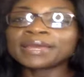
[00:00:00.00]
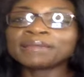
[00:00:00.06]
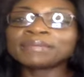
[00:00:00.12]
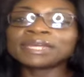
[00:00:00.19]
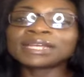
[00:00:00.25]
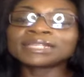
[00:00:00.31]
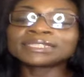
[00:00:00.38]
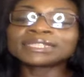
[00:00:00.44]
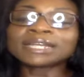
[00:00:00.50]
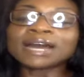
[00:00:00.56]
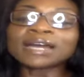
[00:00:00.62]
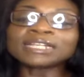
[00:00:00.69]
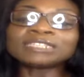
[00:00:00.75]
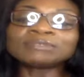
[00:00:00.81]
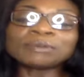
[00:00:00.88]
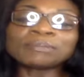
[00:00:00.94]
because
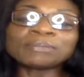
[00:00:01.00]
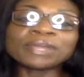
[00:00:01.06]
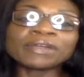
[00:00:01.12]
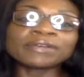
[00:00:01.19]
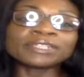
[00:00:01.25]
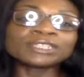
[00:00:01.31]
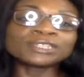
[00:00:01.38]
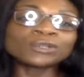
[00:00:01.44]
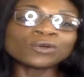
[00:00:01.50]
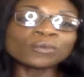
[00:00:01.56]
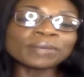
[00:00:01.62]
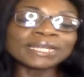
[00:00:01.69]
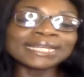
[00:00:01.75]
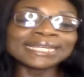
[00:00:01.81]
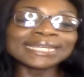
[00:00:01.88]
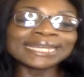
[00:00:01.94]
God is preparing so
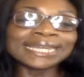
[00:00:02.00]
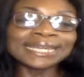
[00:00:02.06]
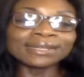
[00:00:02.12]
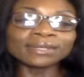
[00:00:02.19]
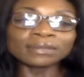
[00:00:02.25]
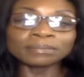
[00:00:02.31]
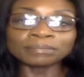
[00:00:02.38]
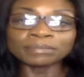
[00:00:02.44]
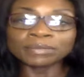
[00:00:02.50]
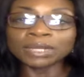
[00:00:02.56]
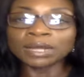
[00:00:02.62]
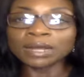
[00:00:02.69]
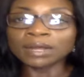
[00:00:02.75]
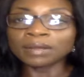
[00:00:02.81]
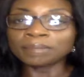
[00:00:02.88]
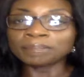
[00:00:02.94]
many
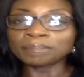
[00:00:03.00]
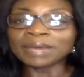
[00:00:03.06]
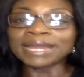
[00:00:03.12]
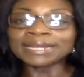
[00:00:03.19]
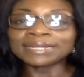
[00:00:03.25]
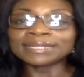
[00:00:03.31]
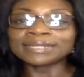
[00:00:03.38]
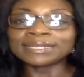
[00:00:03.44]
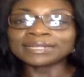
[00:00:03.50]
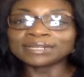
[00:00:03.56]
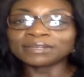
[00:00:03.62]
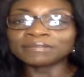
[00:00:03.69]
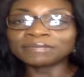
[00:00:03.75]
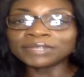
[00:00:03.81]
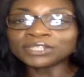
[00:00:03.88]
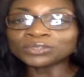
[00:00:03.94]
kingdom-minded um,
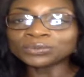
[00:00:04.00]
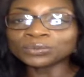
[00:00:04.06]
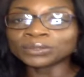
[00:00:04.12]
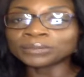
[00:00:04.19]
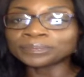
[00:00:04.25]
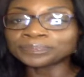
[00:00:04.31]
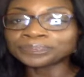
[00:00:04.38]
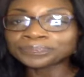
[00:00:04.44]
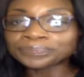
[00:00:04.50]
individual